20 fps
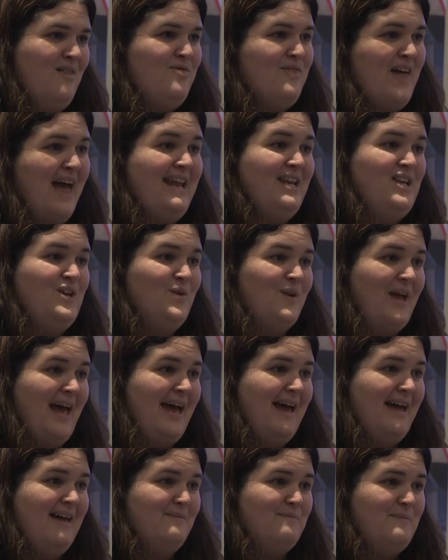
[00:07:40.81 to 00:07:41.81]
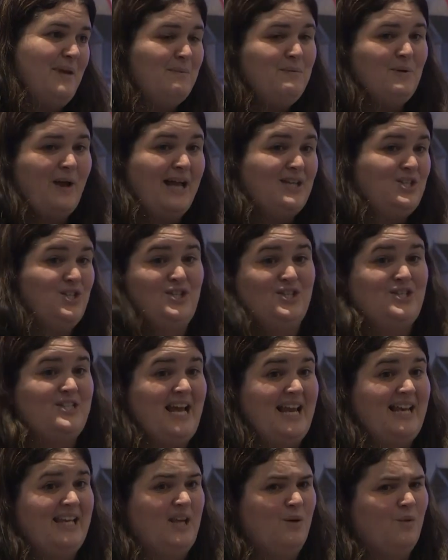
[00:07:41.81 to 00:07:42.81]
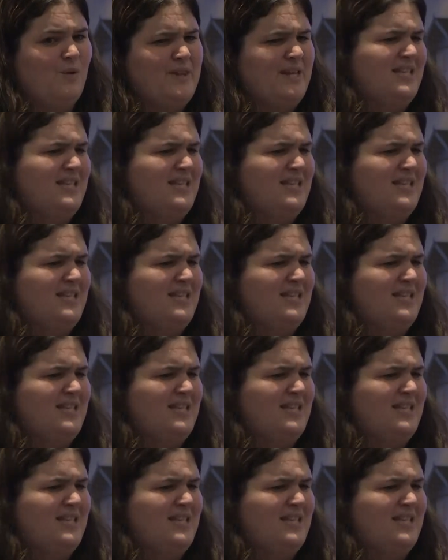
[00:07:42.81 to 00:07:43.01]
then you get people actually just telling you, well,